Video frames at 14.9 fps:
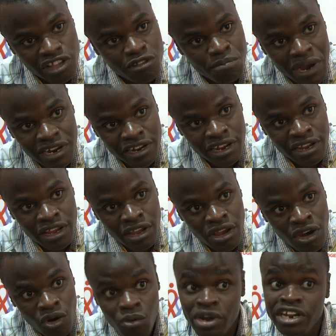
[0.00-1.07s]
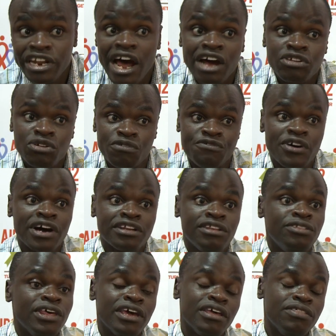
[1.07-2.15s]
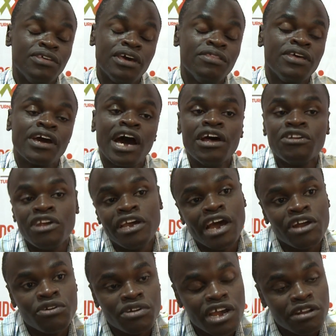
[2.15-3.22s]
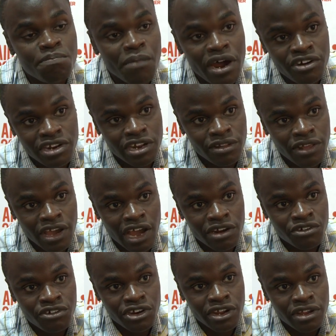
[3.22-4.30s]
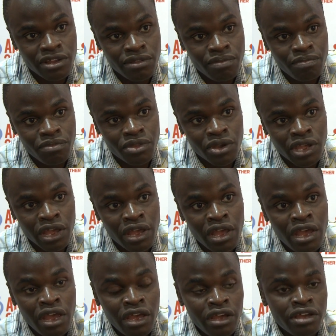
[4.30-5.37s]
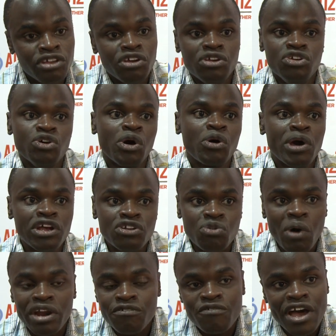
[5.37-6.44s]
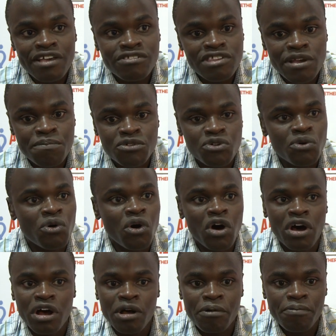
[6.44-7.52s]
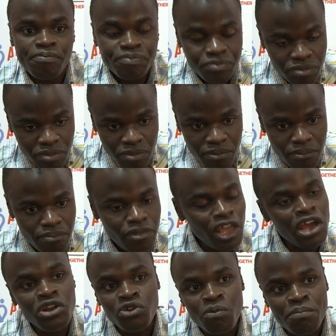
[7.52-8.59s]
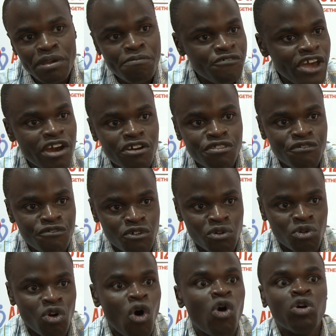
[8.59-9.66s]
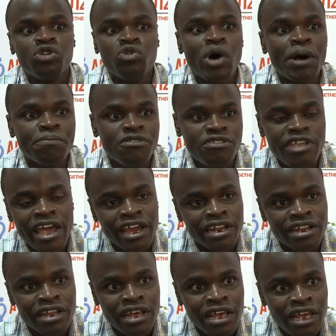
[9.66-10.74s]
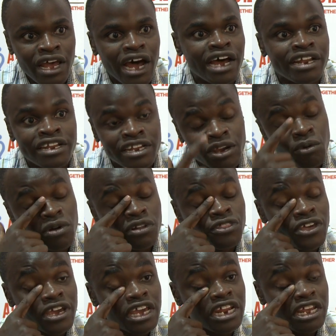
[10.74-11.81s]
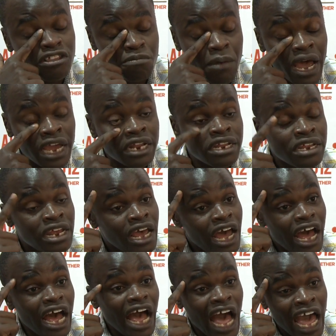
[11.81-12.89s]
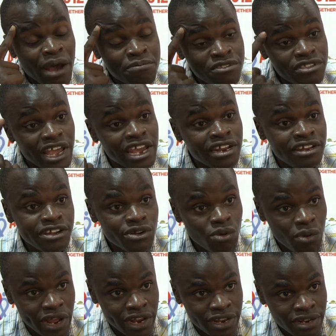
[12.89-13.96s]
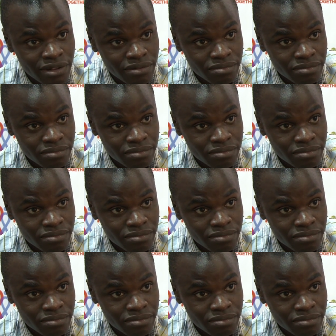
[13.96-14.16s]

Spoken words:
partner, when in actual fact he cannot get married in the country. Okay, you're going to advise him to be faithful or to abstain, and he will think in his mind, I abstain till when?